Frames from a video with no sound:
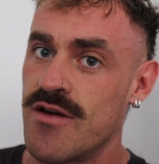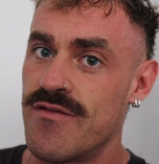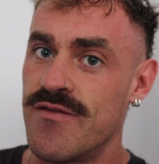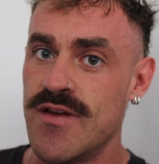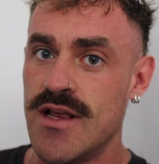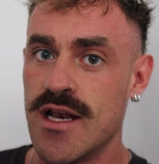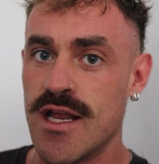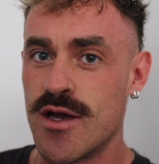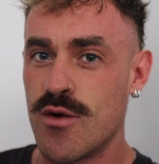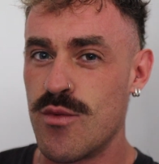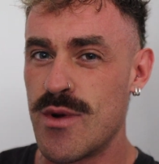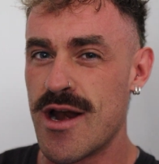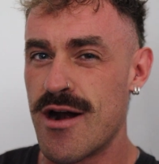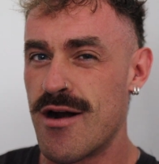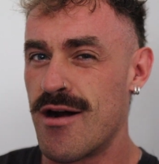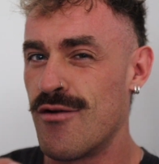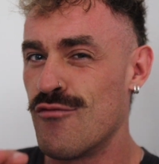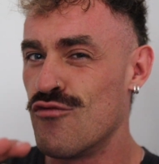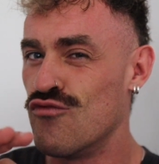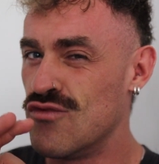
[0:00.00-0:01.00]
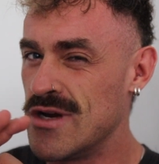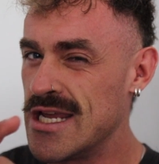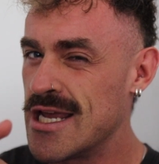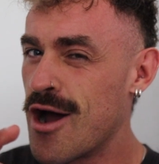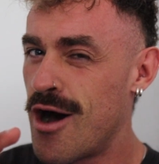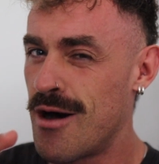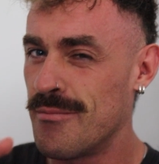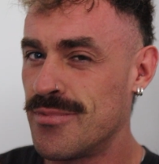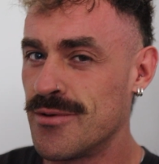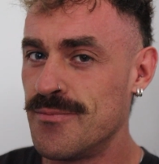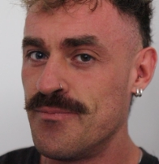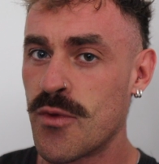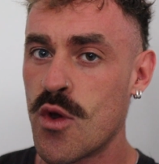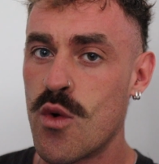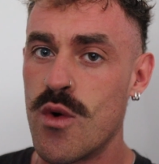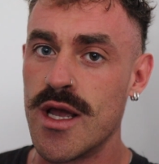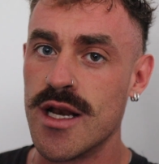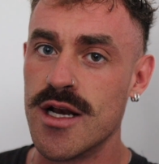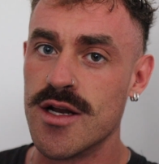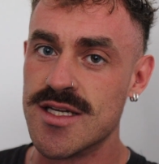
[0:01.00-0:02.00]
I feel like we are recomping
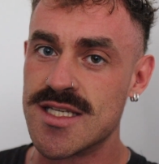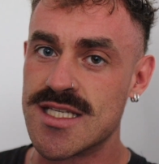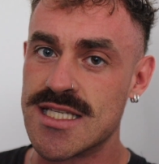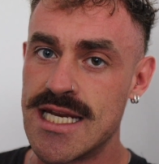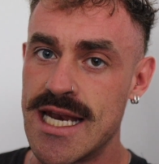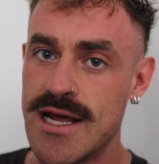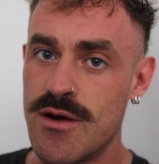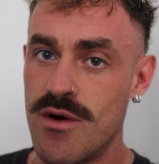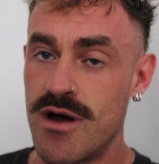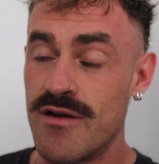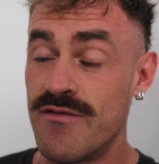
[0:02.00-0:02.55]
quite nicely now.